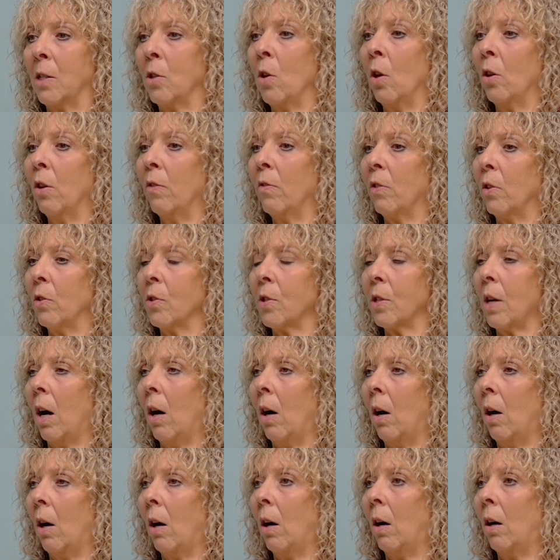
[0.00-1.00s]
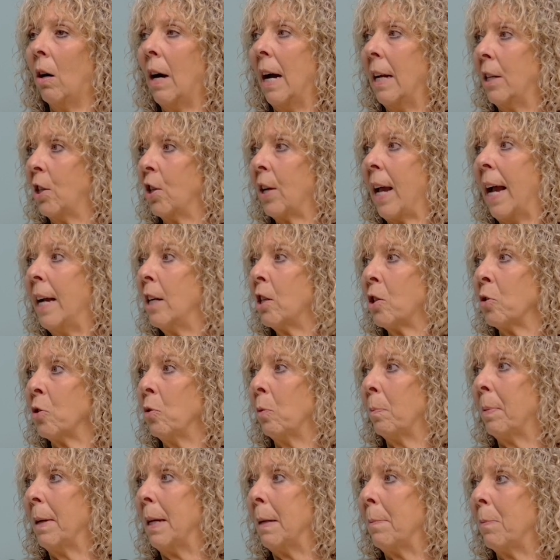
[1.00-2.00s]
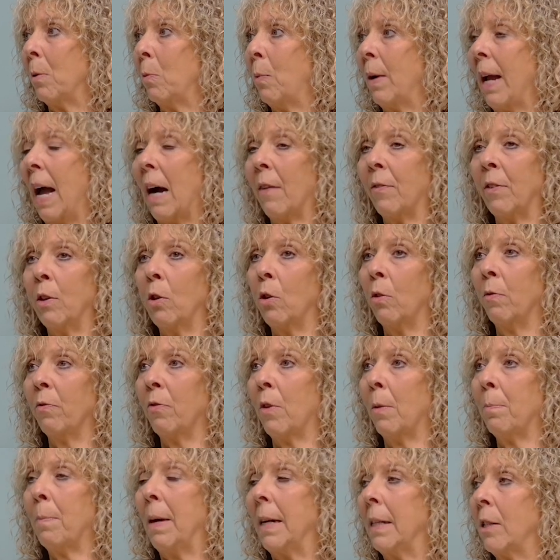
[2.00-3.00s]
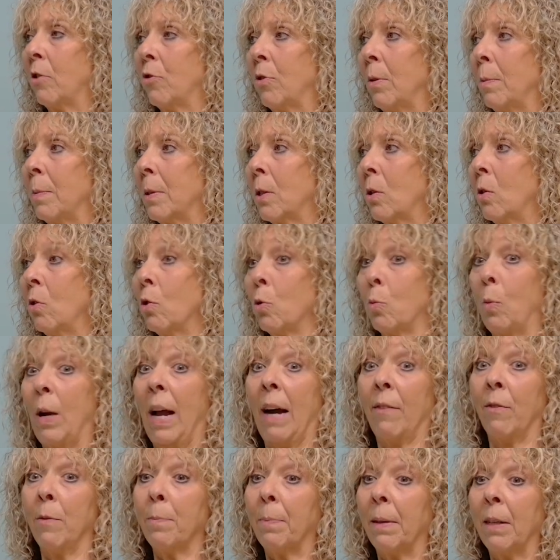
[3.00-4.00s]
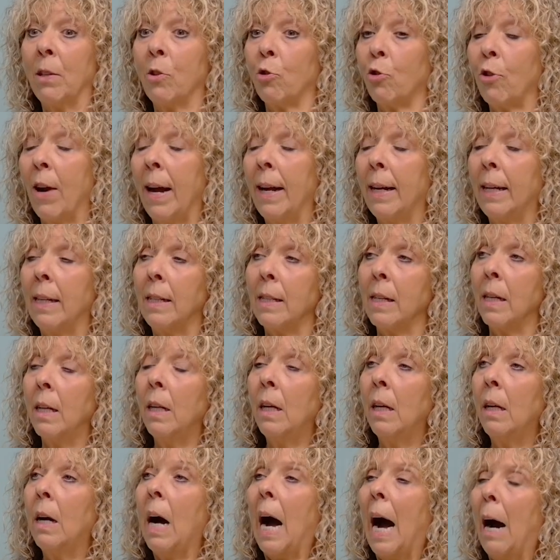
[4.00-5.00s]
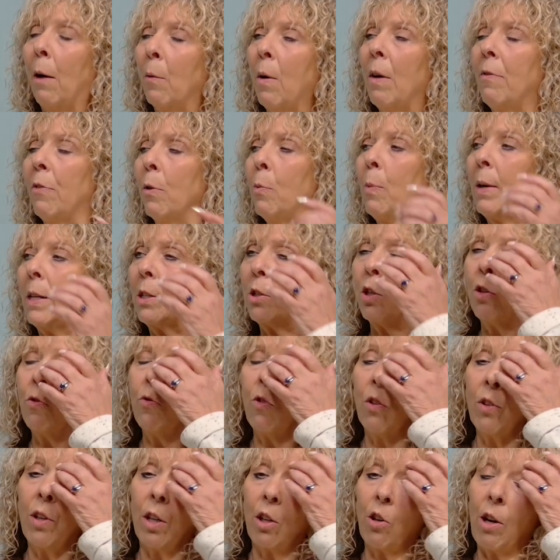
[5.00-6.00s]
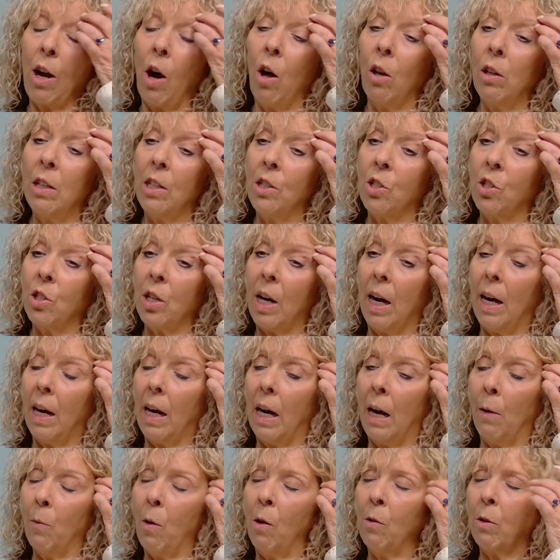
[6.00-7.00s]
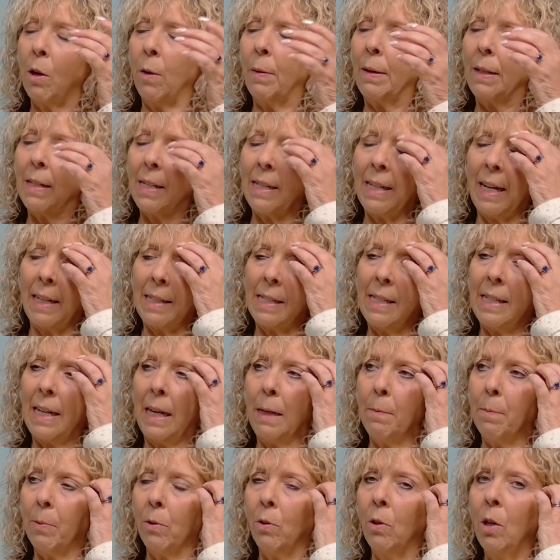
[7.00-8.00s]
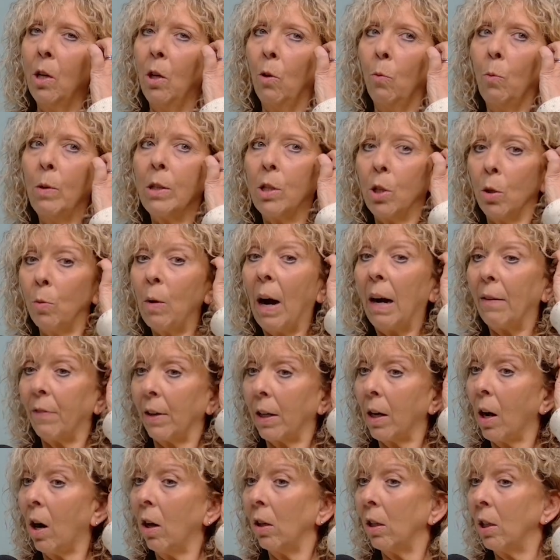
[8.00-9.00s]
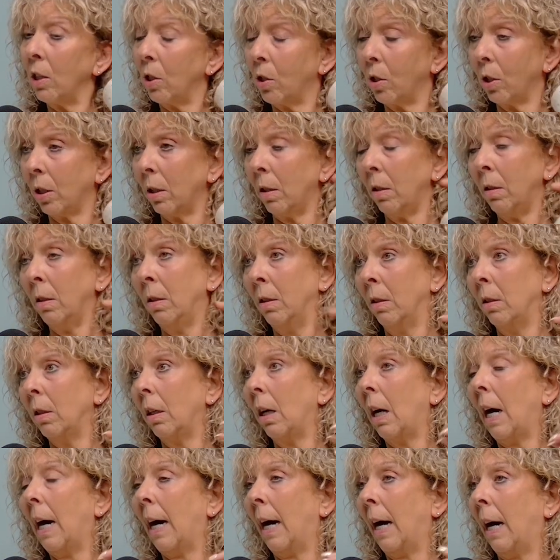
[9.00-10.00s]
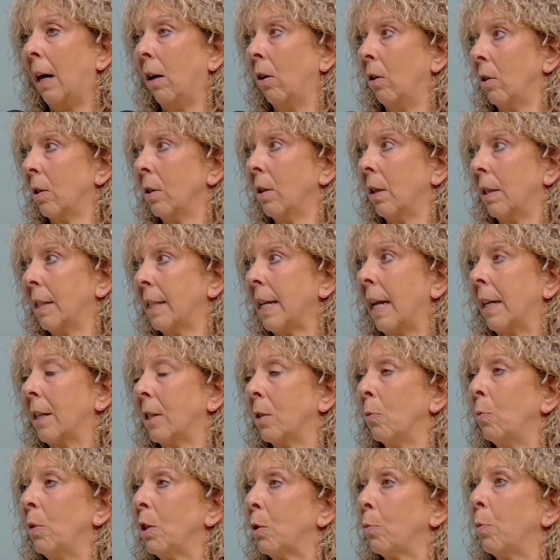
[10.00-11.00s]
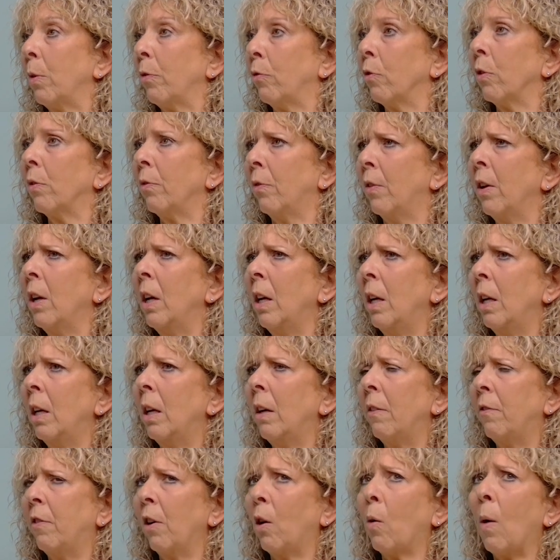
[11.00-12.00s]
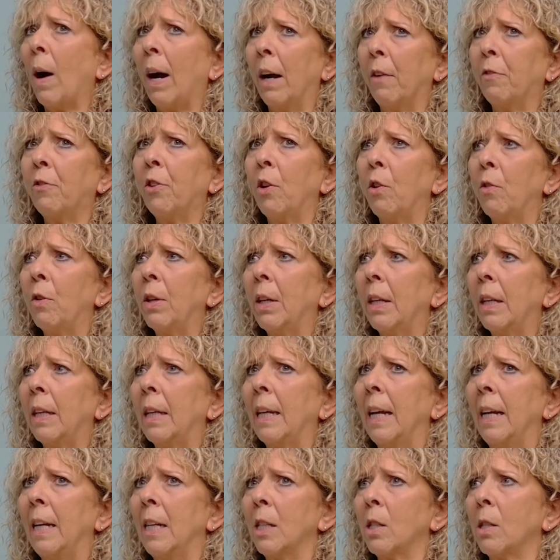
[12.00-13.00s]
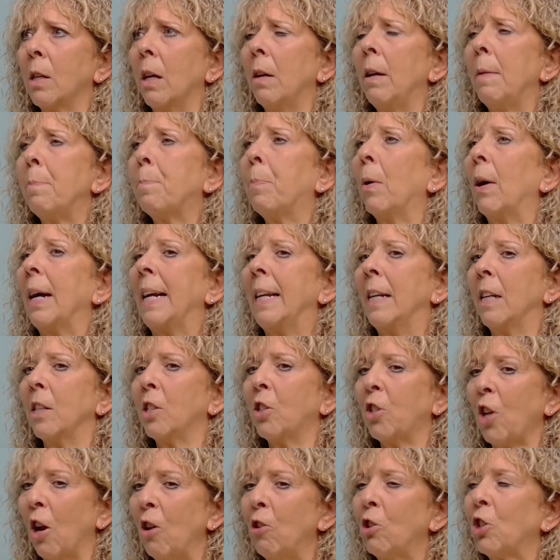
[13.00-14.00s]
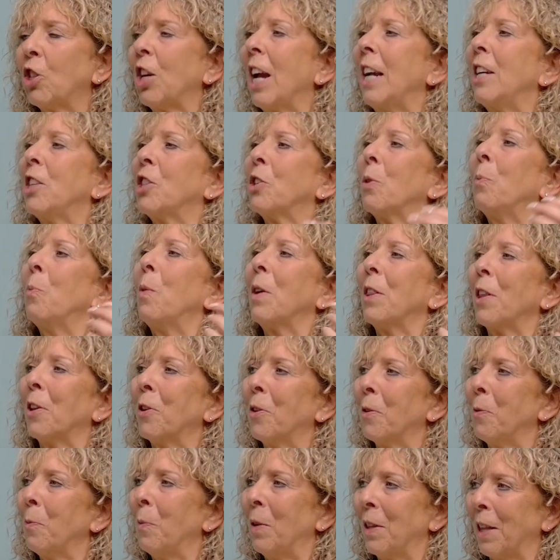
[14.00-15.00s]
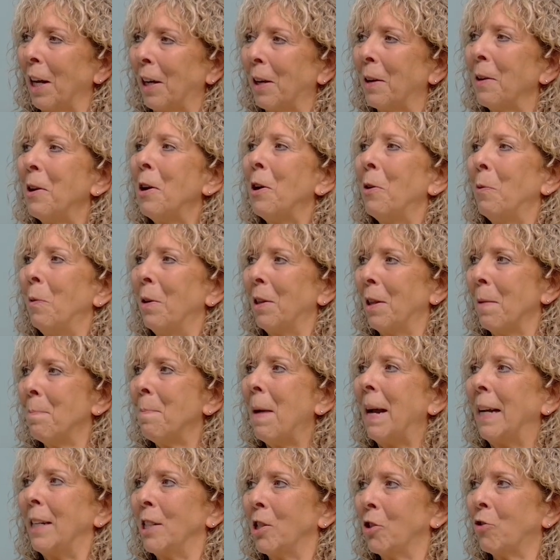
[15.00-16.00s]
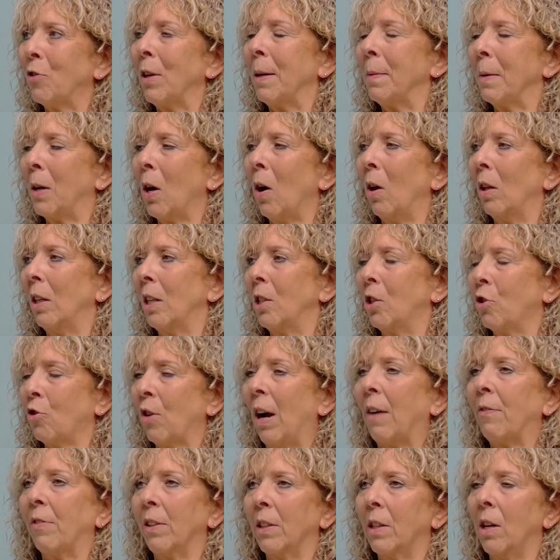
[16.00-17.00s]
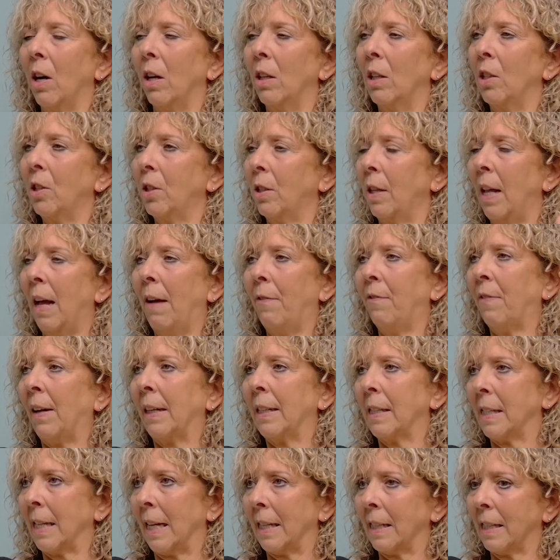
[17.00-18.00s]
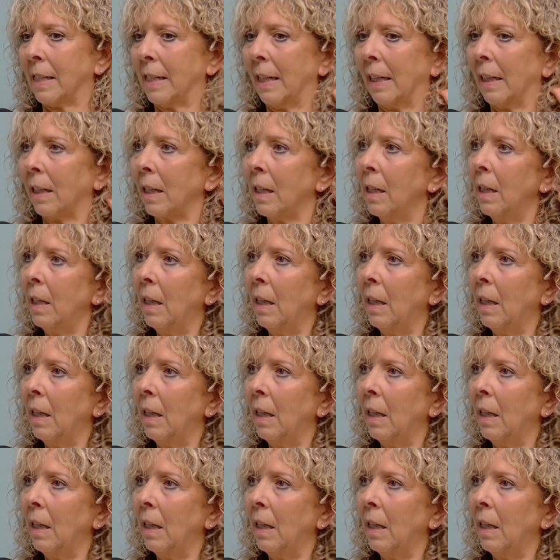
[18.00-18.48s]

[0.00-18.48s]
None of us are educational people. We haven't come from mainstream schools. We haven't been trained. However, we do run a college. I won't go into that today, but we do have a college at our centre, which we've run for quite a few years, but in association with a mainstream college, Trafford College. They're fantastic.